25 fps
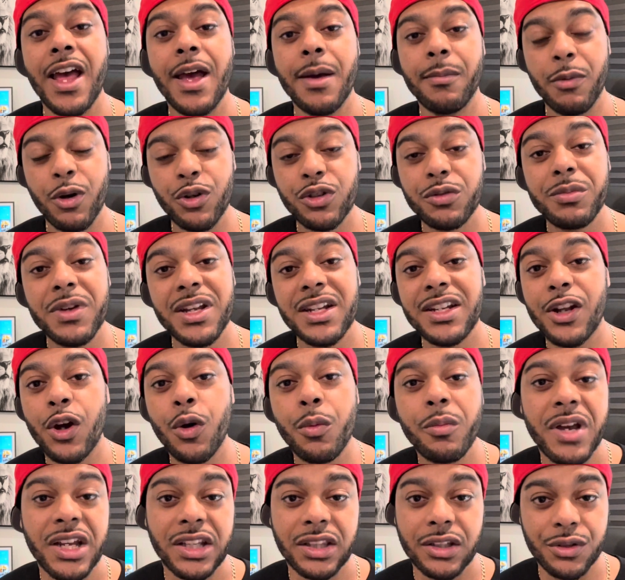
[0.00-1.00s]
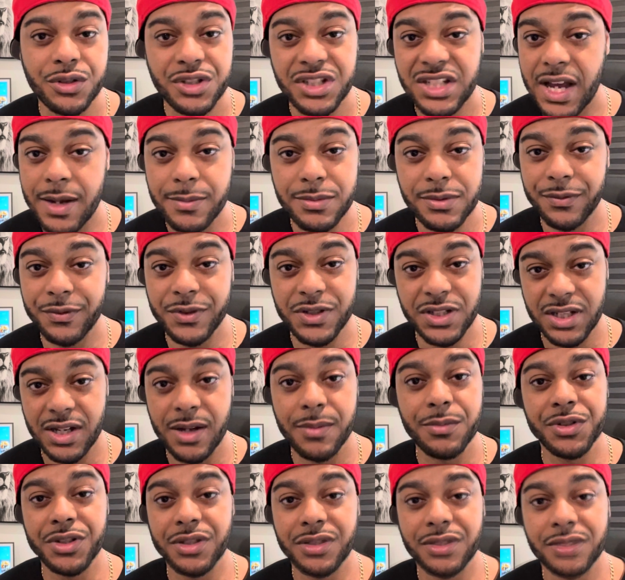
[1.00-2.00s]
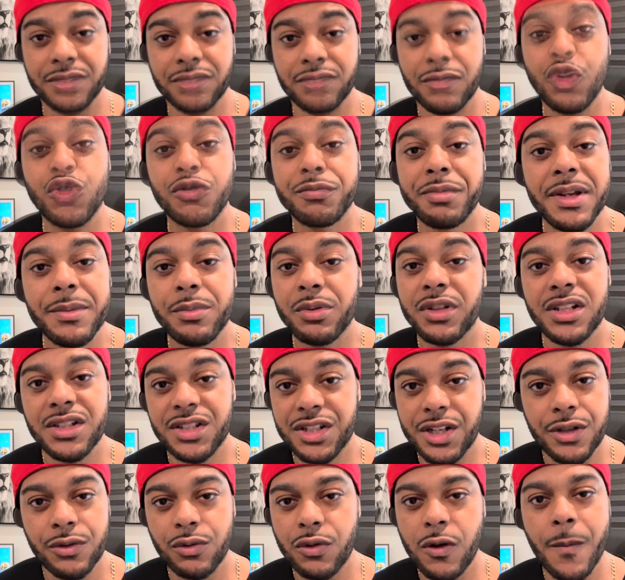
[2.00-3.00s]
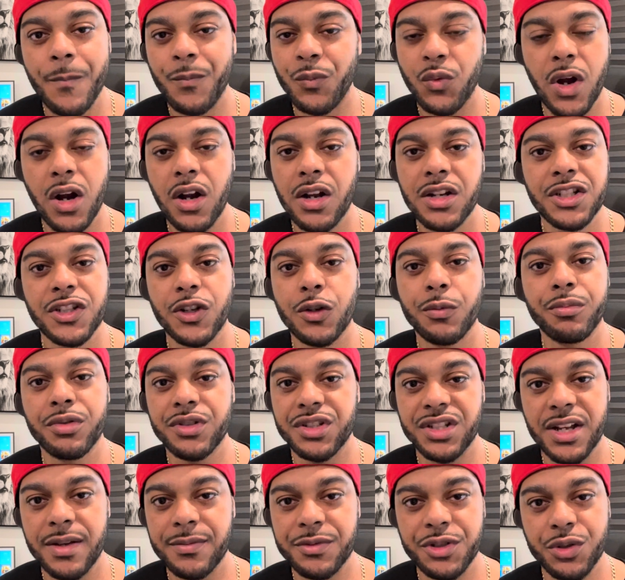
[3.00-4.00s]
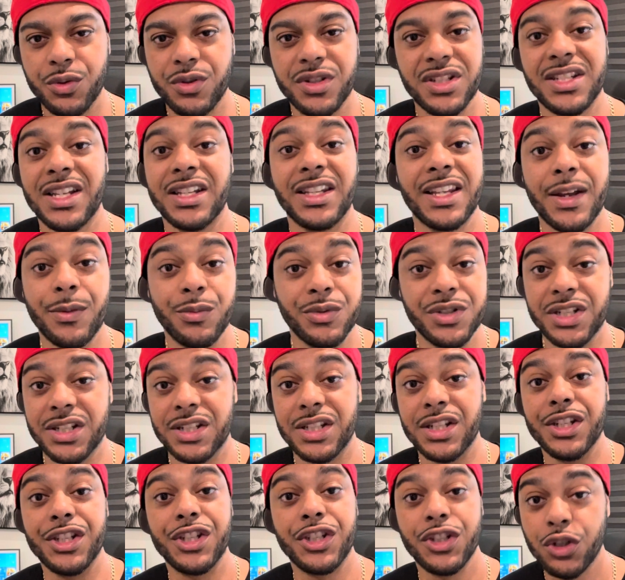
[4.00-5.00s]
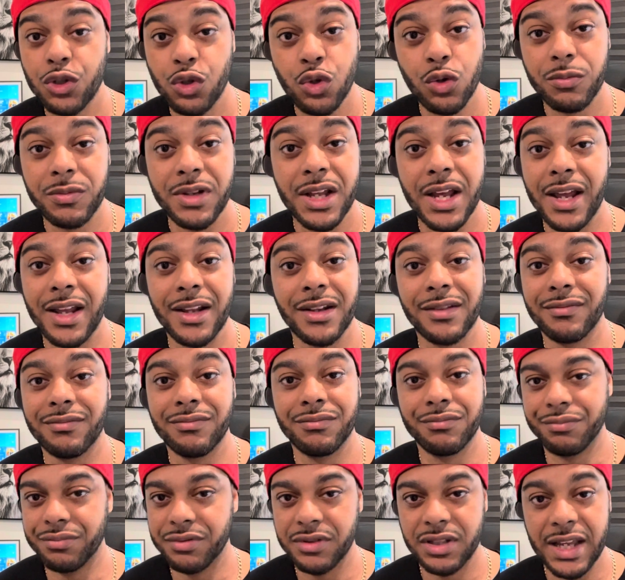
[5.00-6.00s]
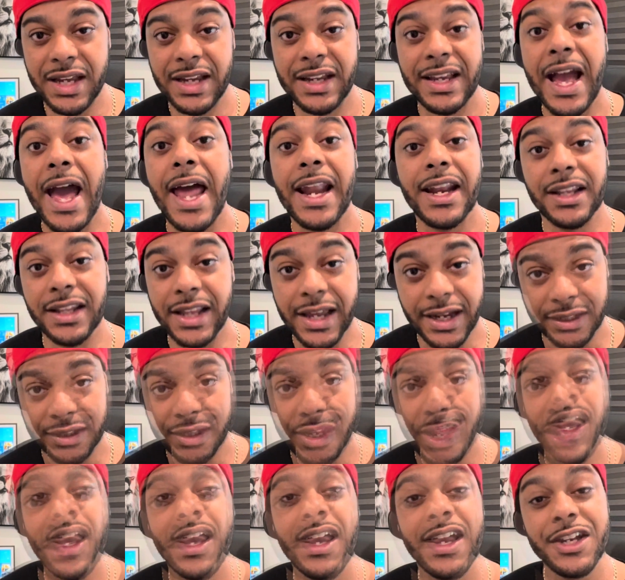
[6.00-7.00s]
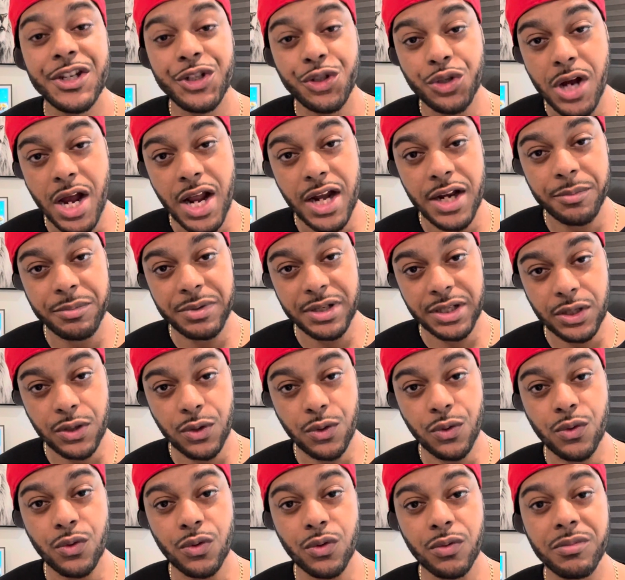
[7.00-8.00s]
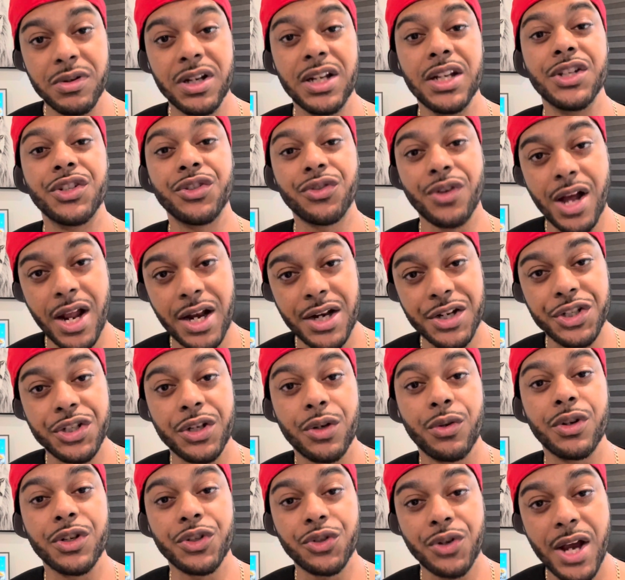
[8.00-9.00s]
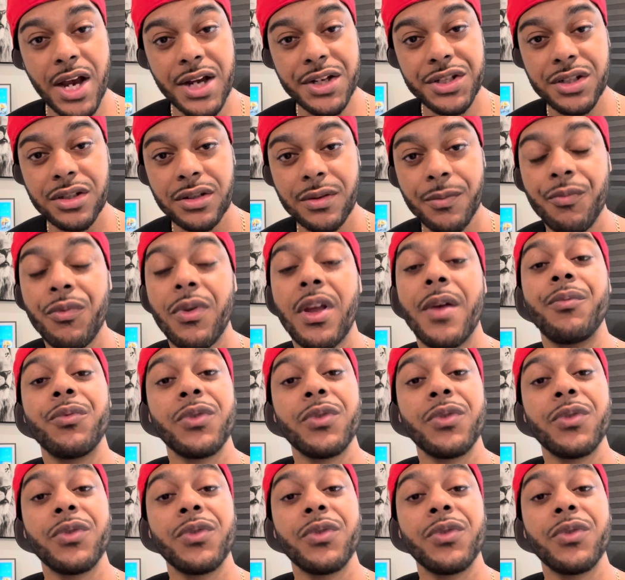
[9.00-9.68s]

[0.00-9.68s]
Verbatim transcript: Most men don't make those types of assumptions. Most people in general aren't so presumptuous that they would just assume that they got it like that. He's trying to be cool, but he's trying to show attraction.